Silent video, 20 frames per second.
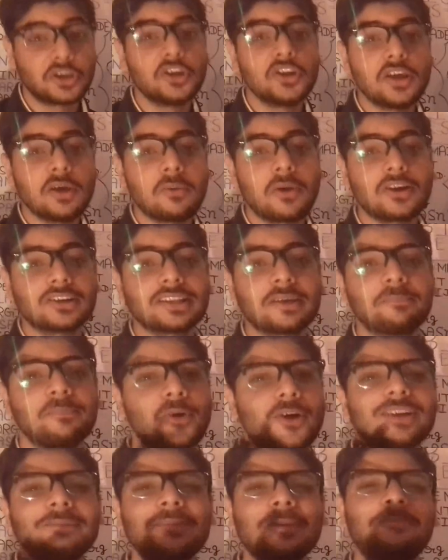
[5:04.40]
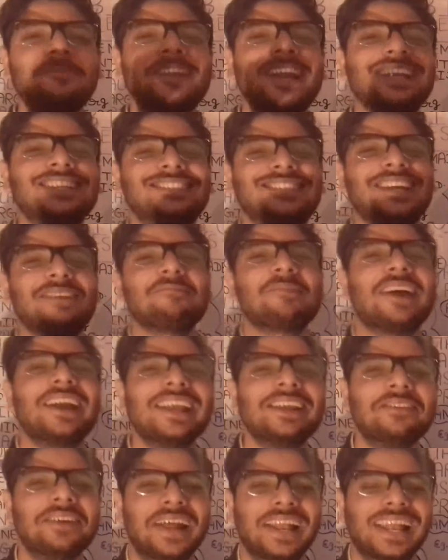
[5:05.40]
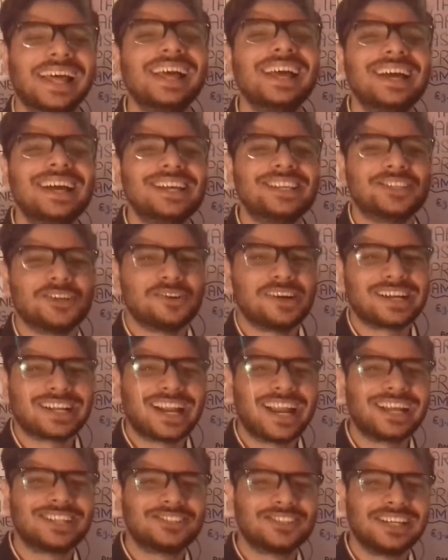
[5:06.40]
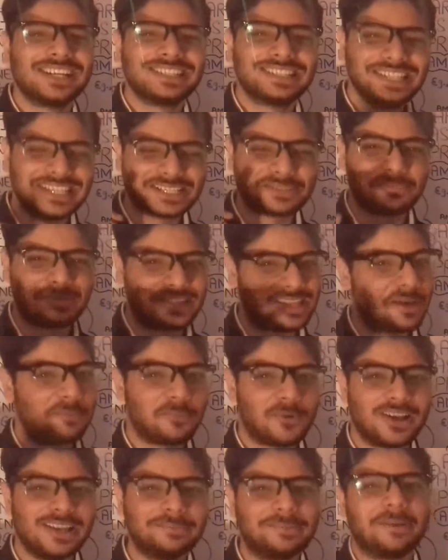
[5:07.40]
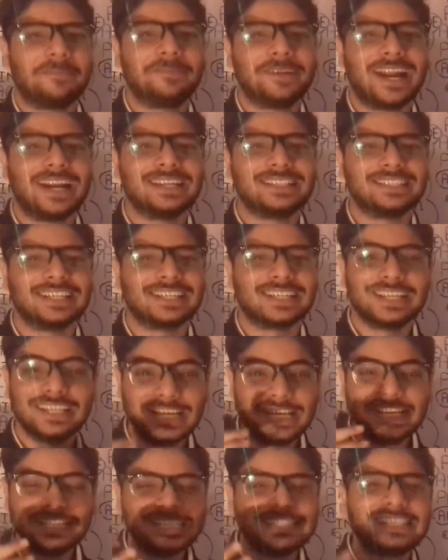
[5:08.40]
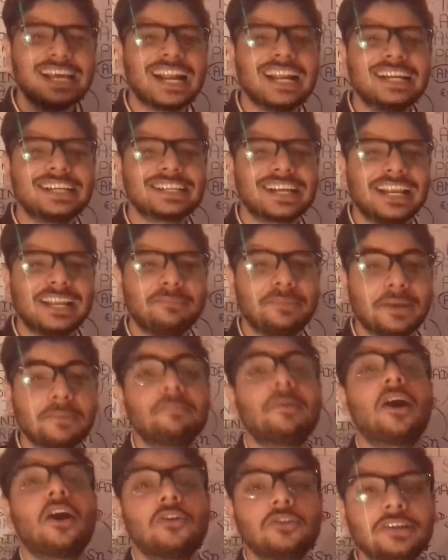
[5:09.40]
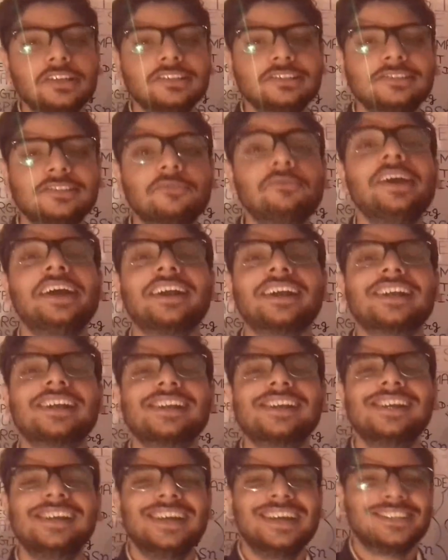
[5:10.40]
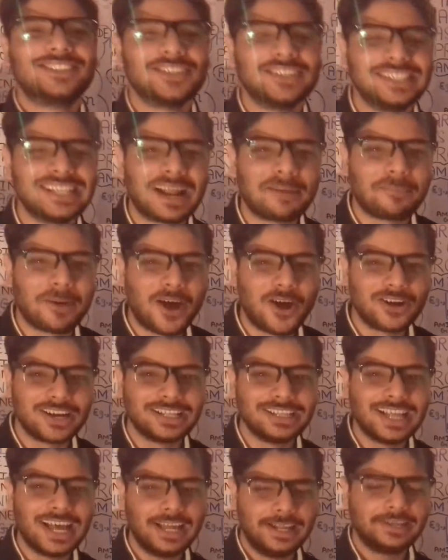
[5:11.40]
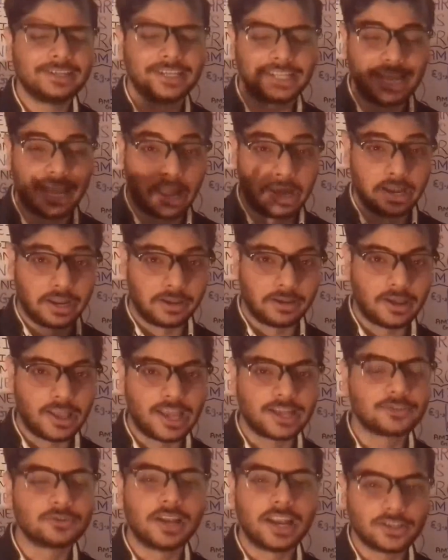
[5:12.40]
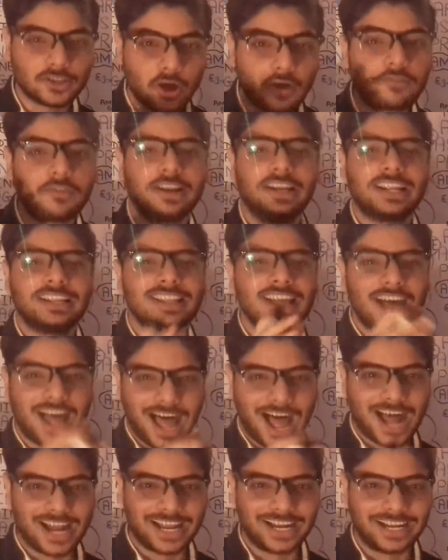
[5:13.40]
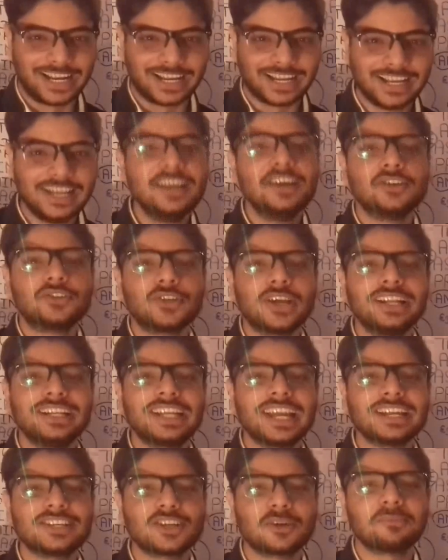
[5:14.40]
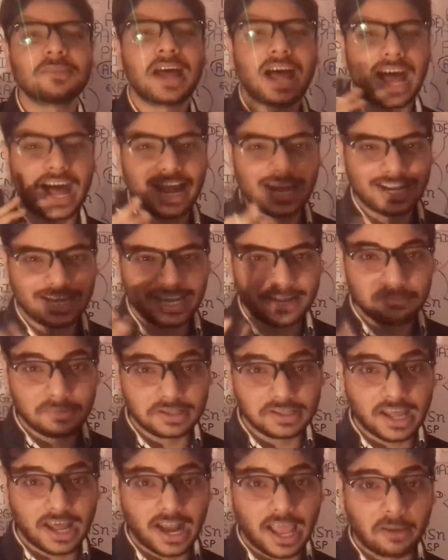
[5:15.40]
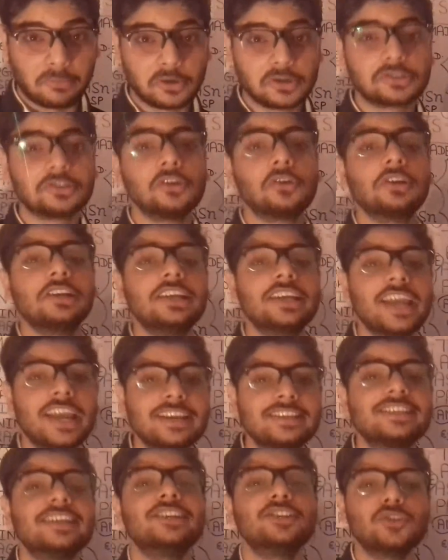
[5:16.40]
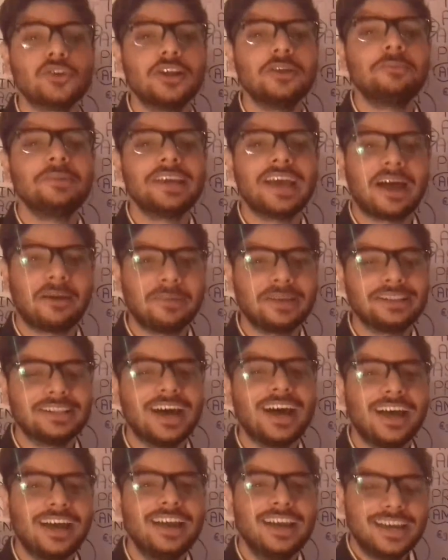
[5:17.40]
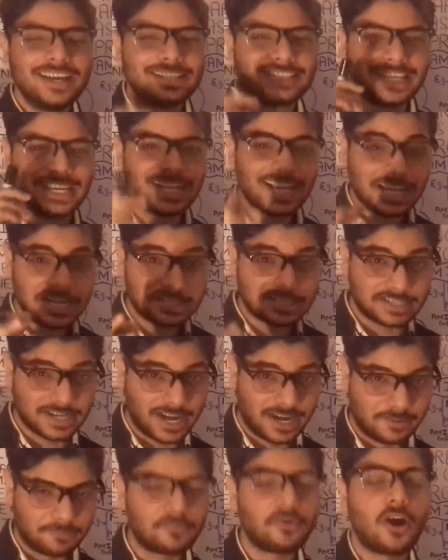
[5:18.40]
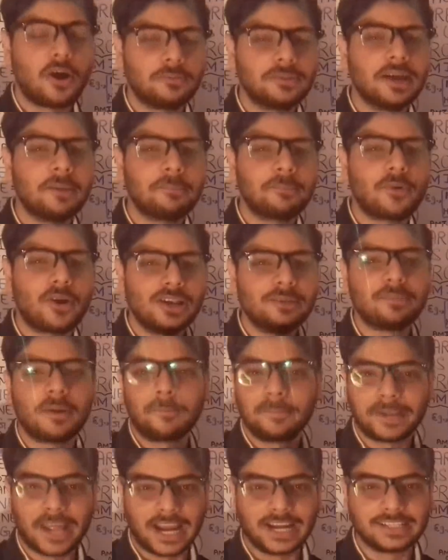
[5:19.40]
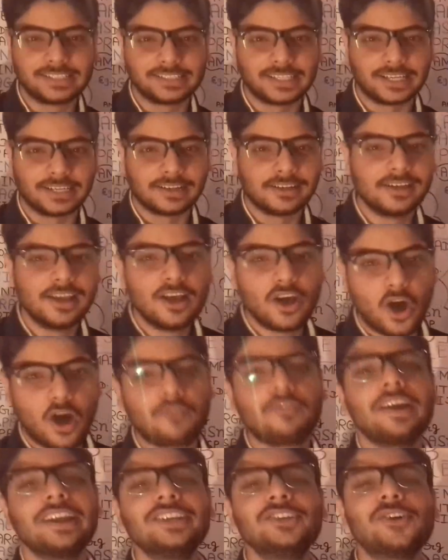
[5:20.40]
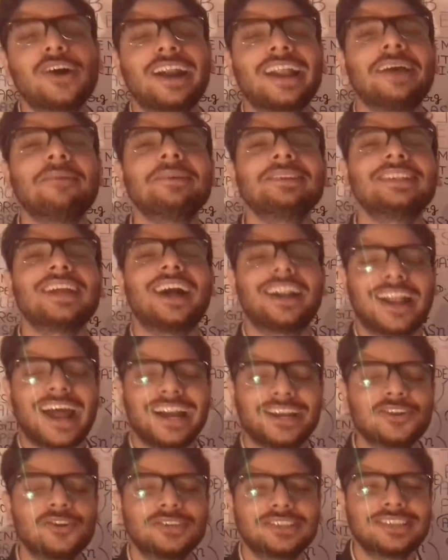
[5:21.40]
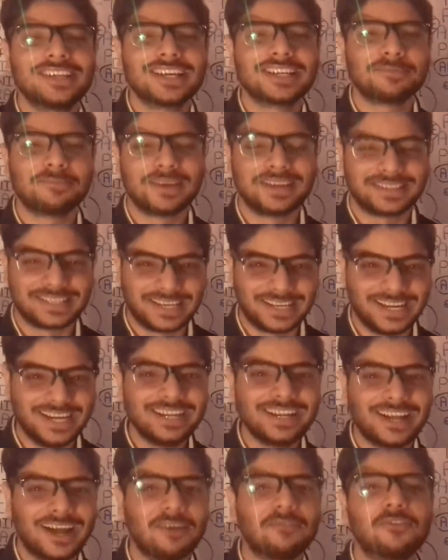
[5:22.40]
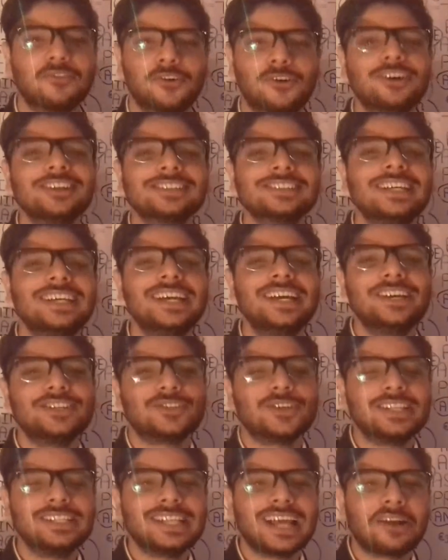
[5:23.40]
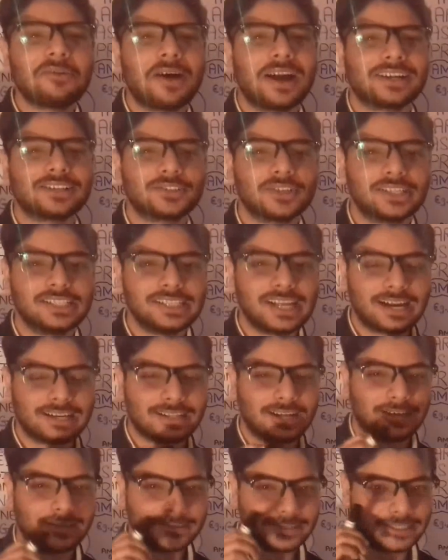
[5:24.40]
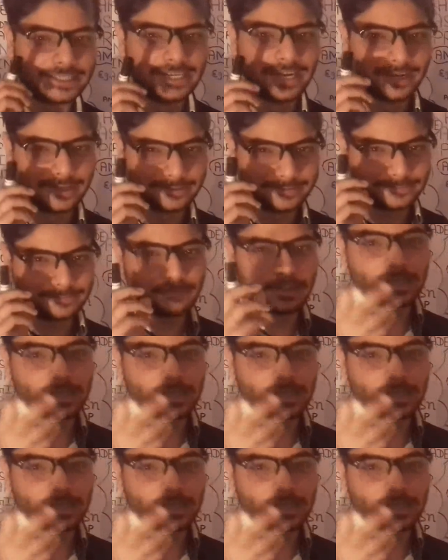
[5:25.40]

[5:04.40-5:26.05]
So you know about the polypeptide chain very well. So what are actually these mean the polypeptide chain? These are literally being found where? So these are found in the DNA as well as often in the RNA. So in case of the RNA, mean the ribose nucleic acid, you will be having the single strand of the polypeptide chain. Often you are having the nitrogenous base in it, of course. So these are what? So these are the here,